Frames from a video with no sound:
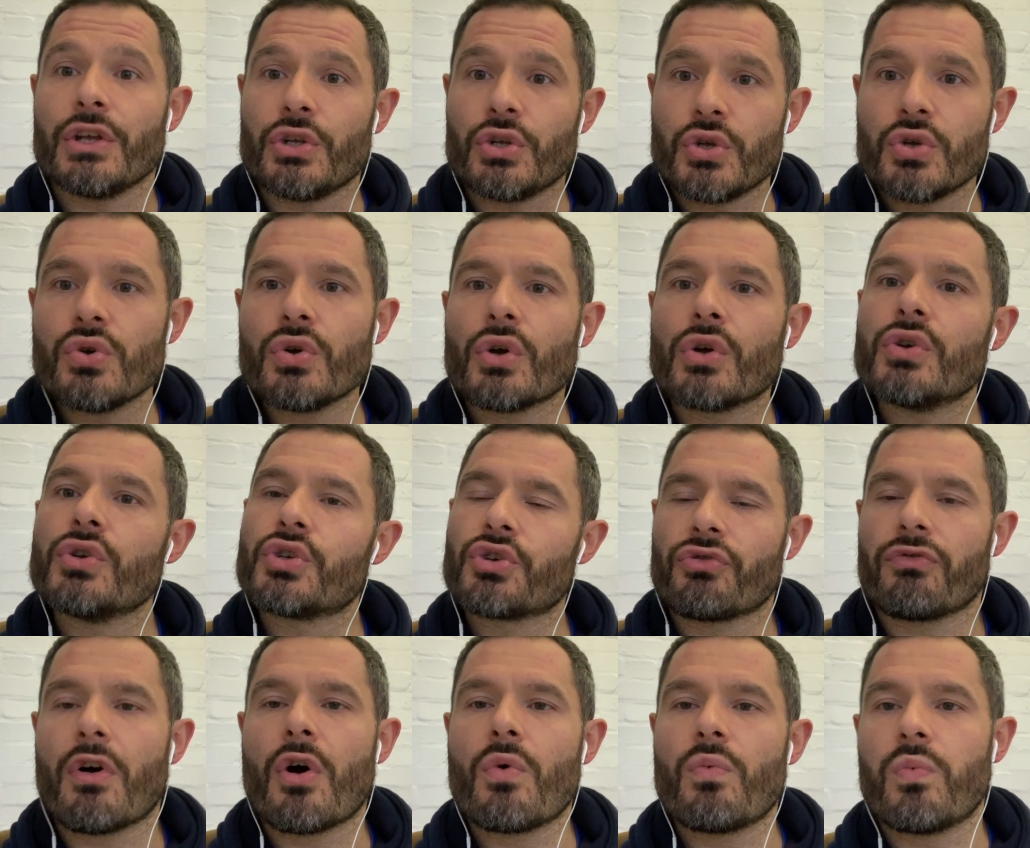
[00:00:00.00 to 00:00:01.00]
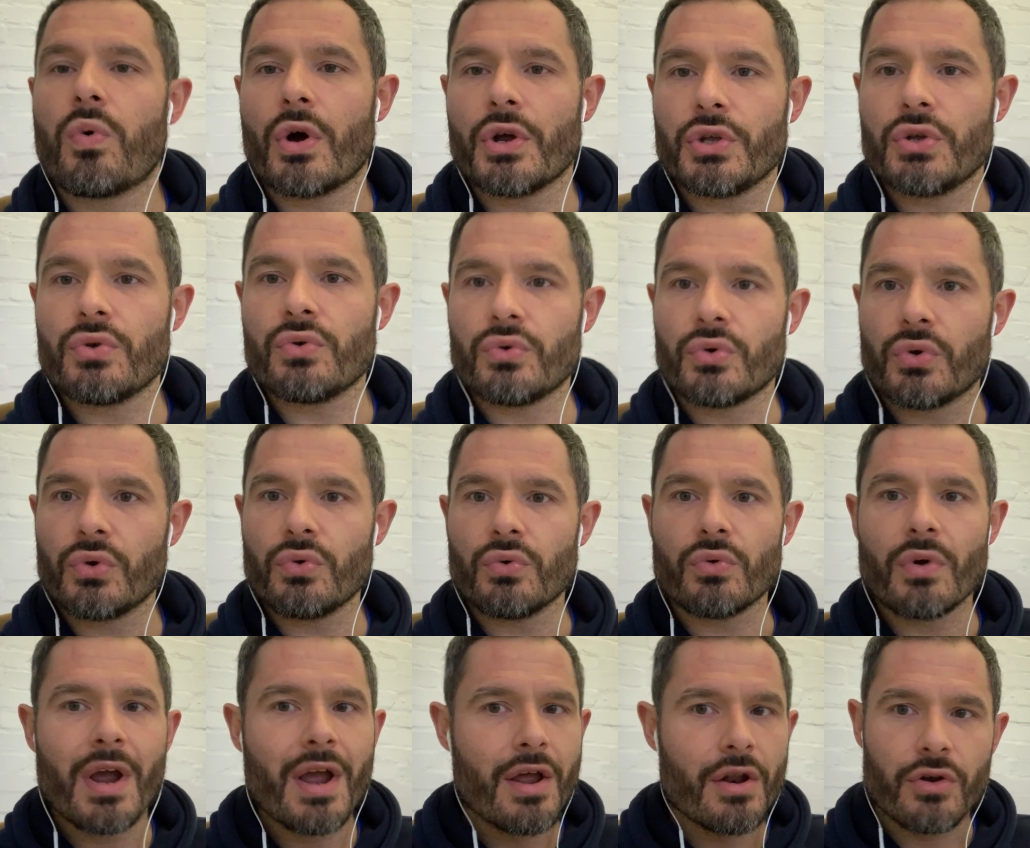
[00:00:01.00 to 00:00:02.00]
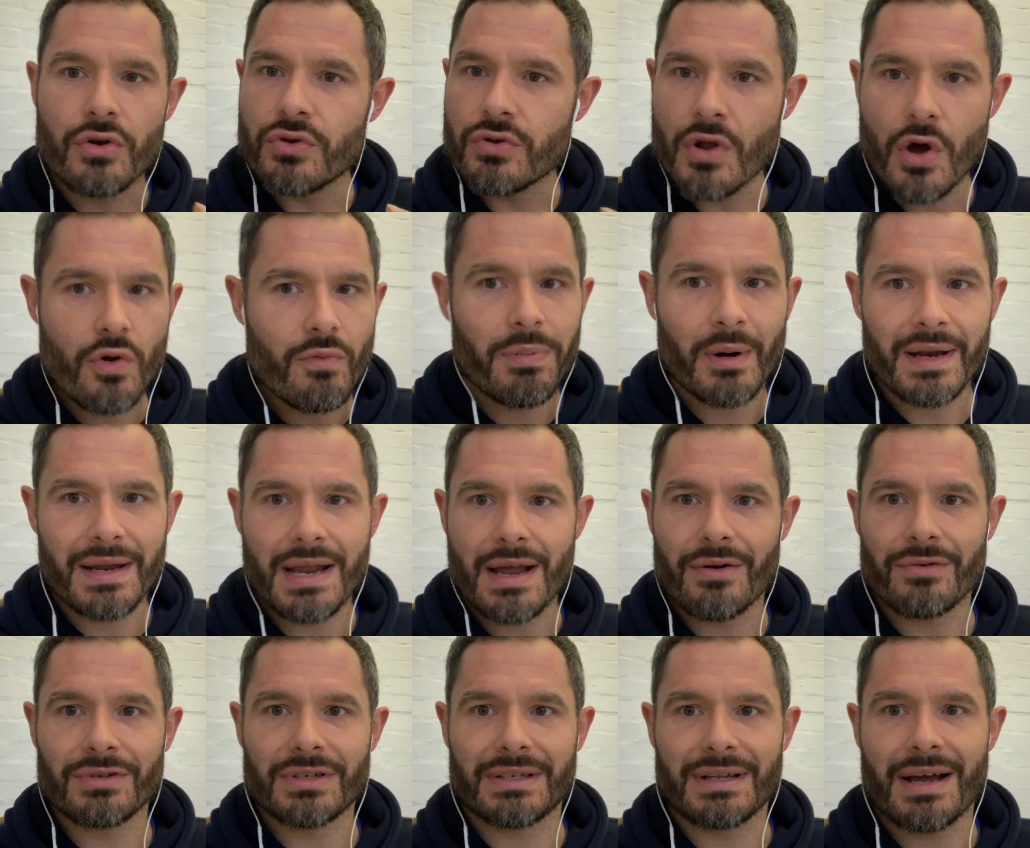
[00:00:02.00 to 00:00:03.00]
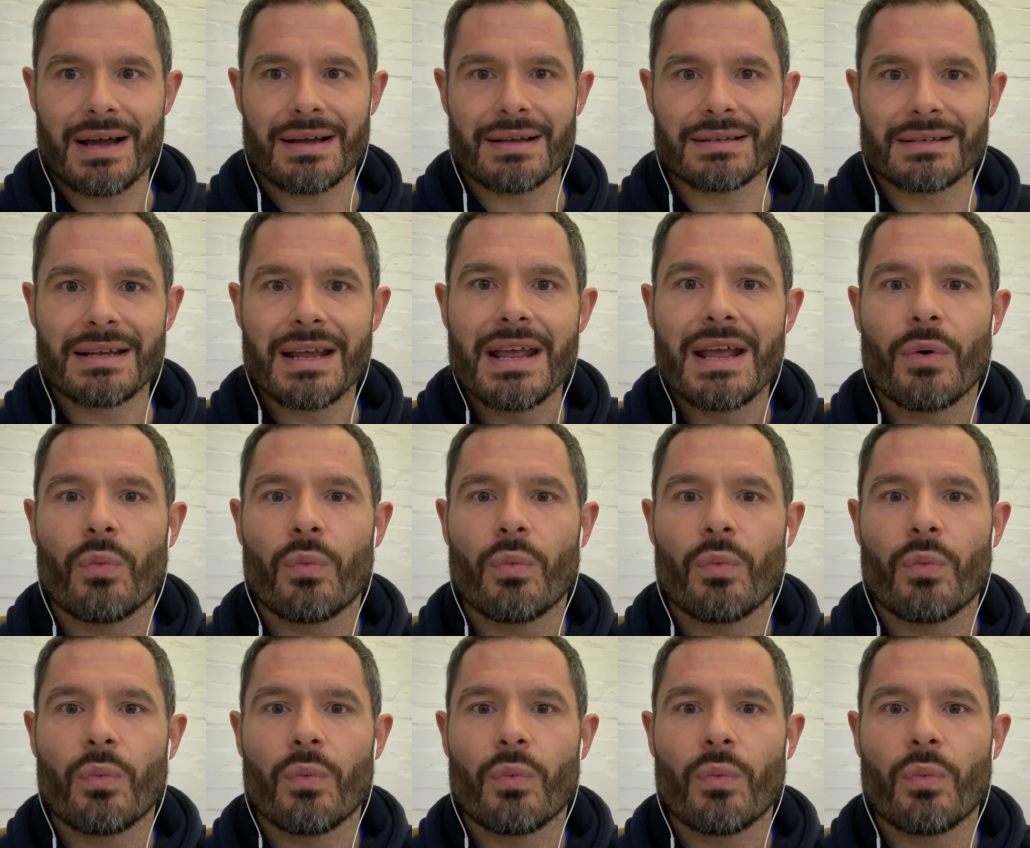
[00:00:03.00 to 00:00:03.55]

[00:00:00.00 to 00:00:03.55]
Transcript: You control what you do. Nobody else does.